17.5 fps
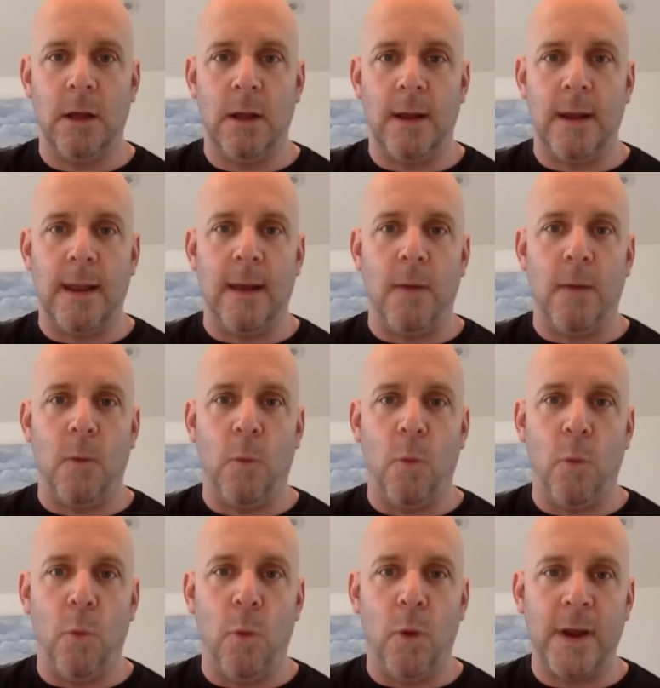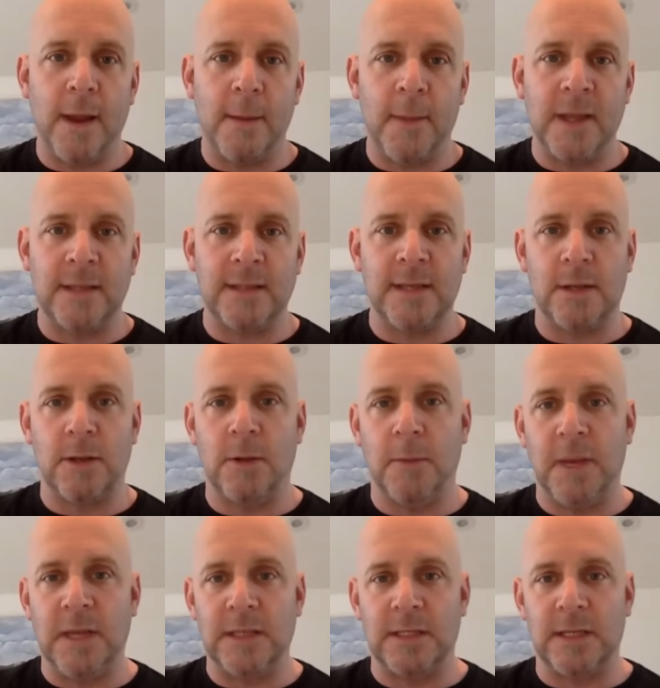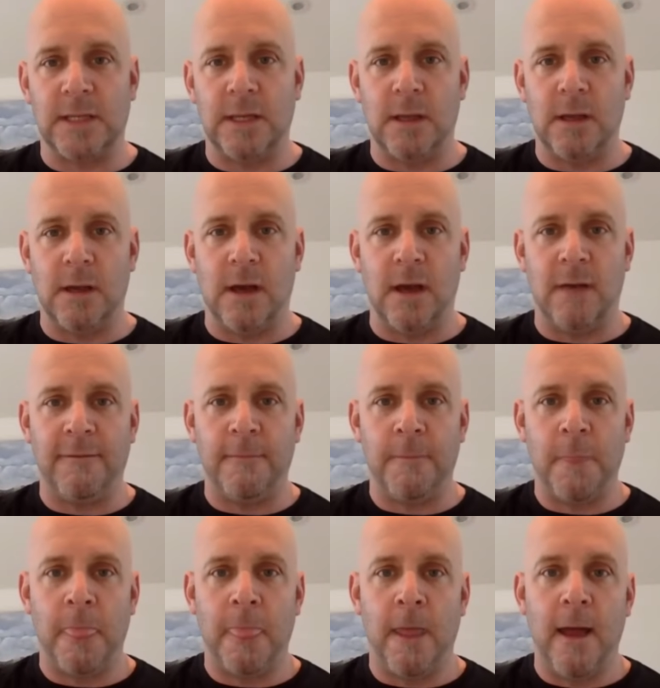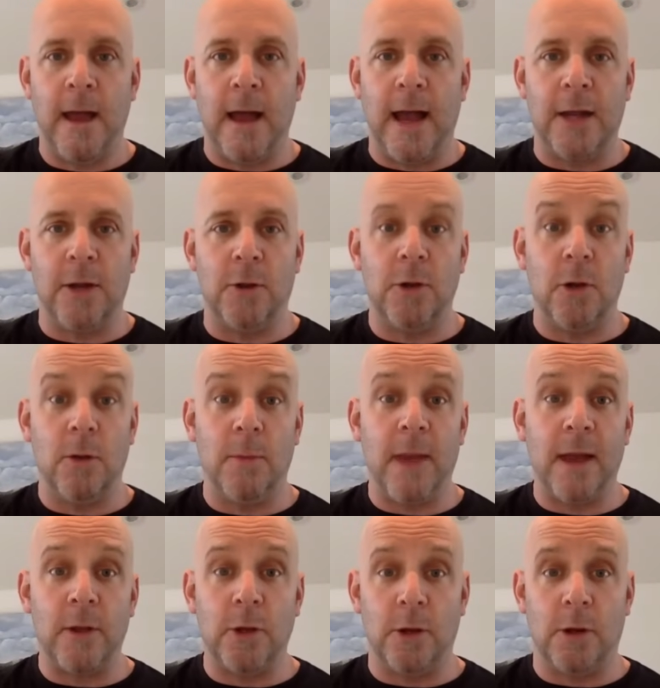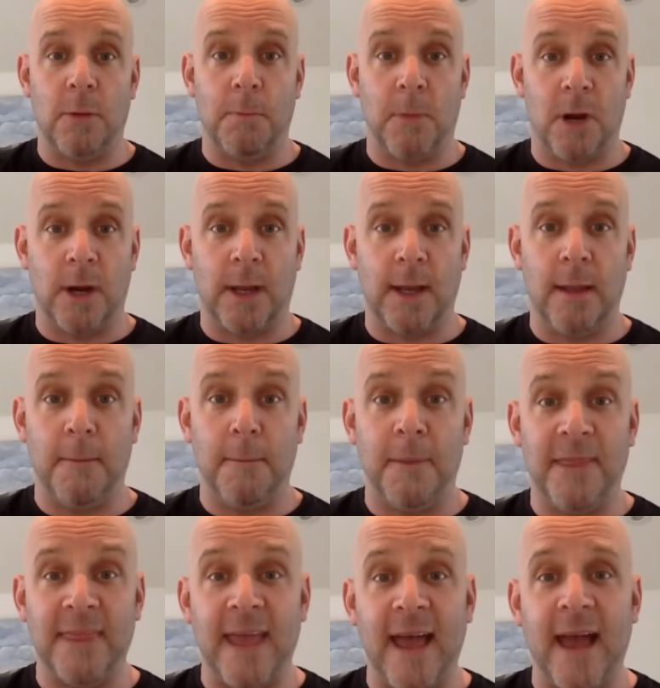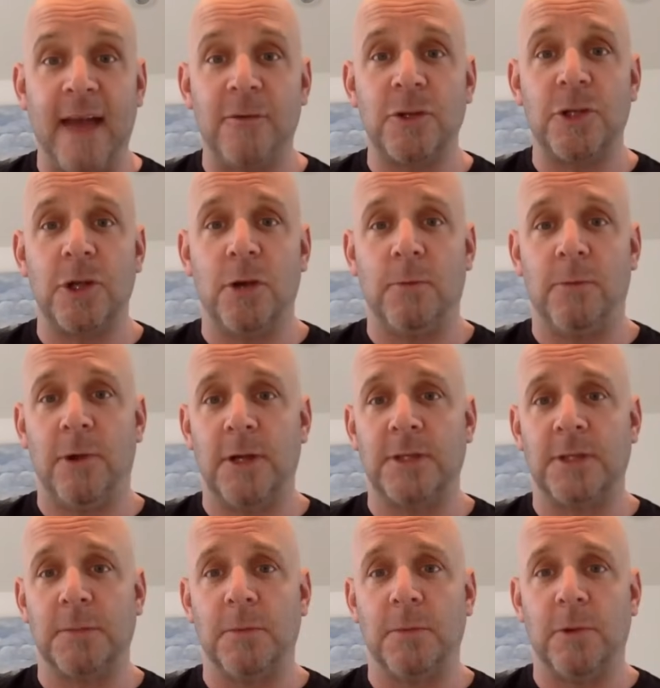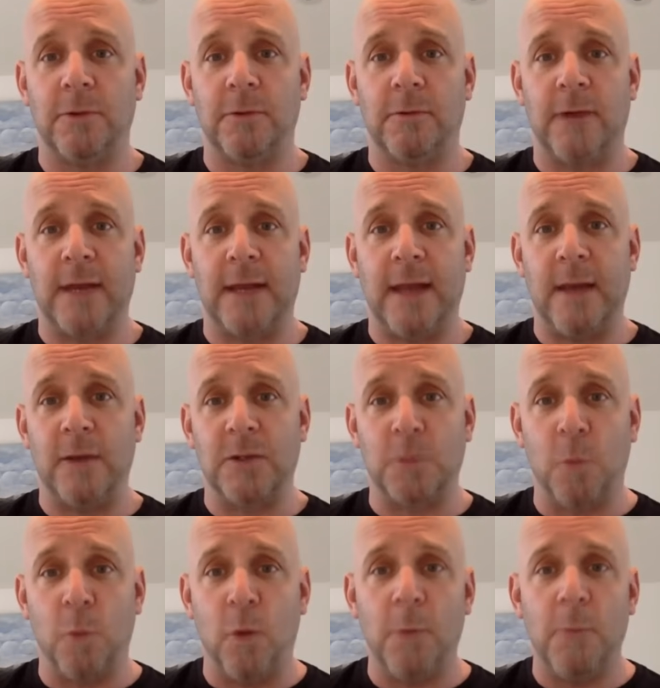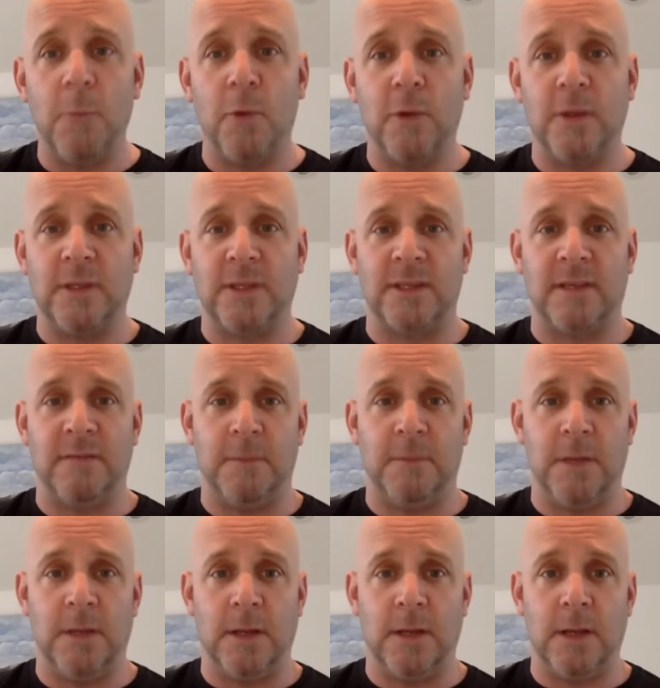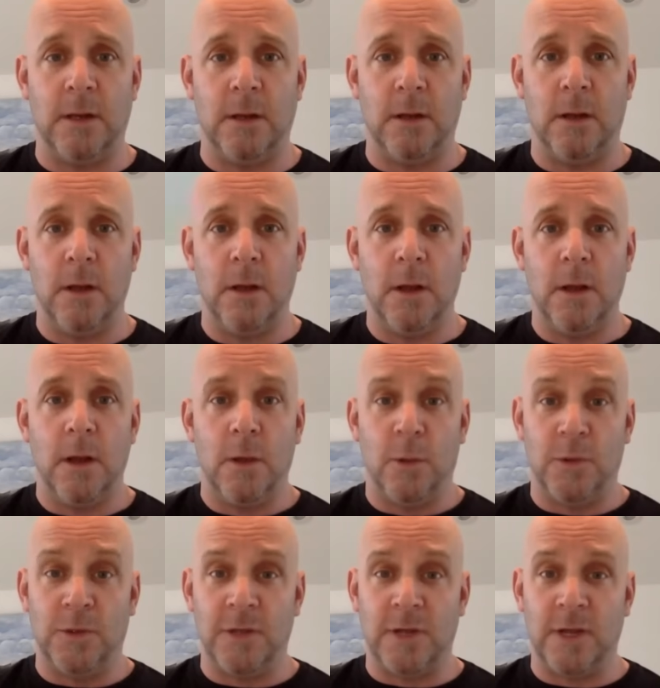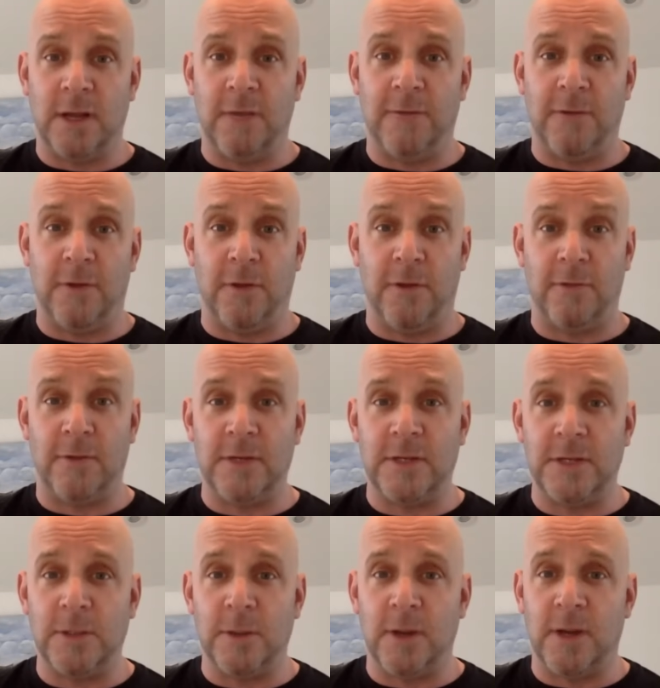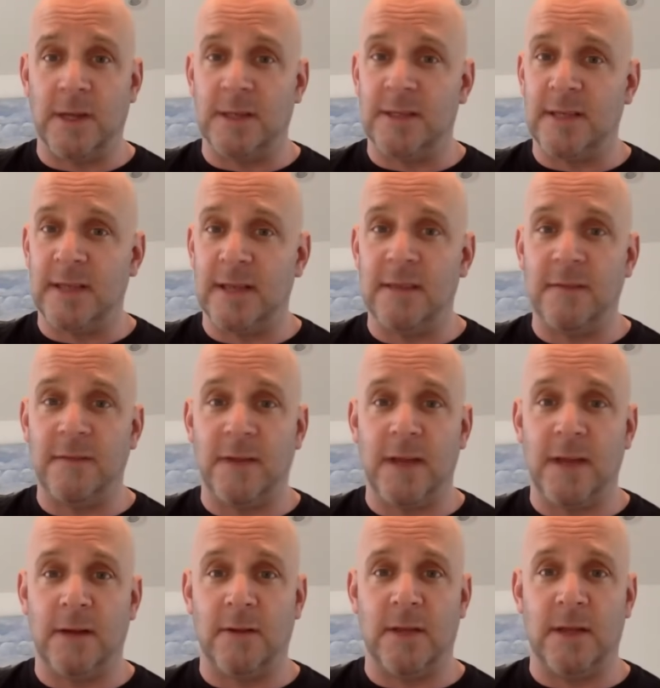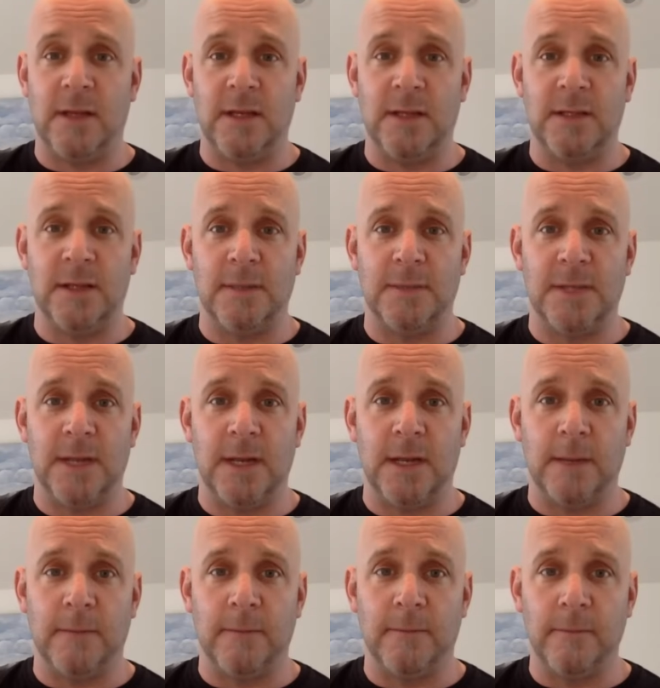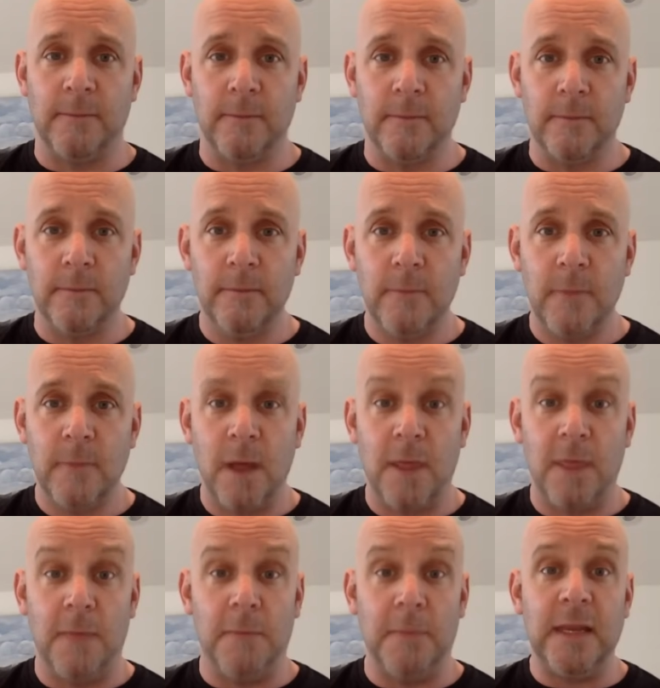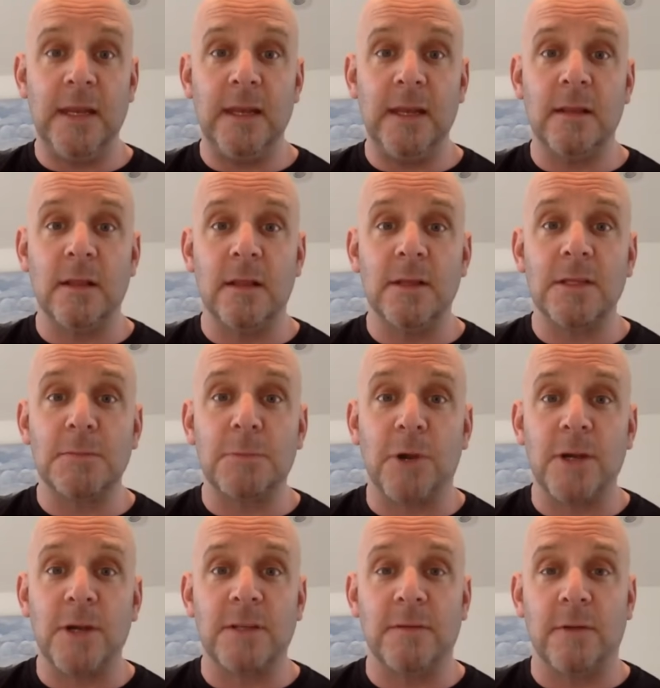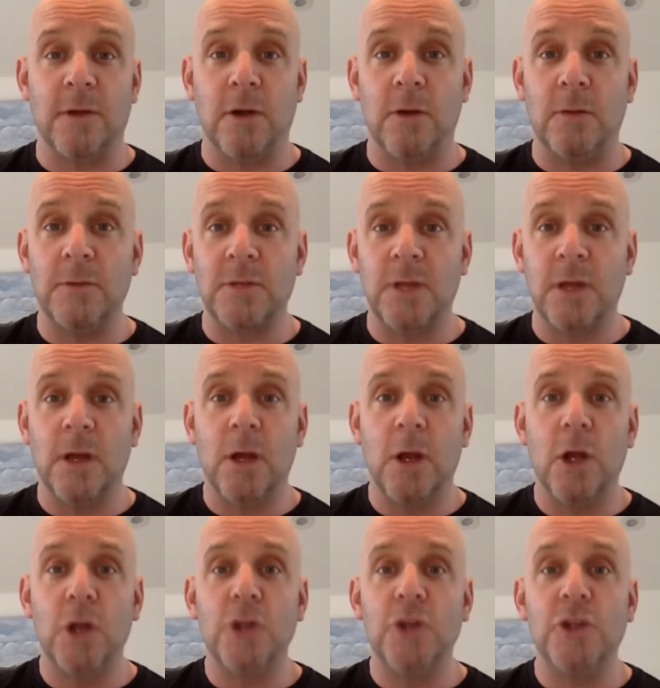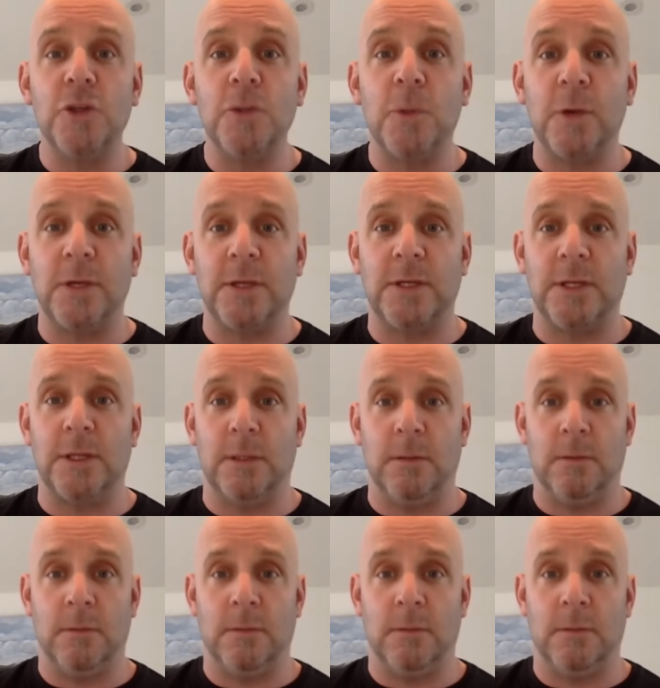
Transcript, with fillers: Now, what I might tell you might tick you off. I don't know about your market, but the average home price in Boulder right now is 1.7 million. We're talking for a 3-2 on a tenth of an acre that needs updating. The median list price of homes, 2.2.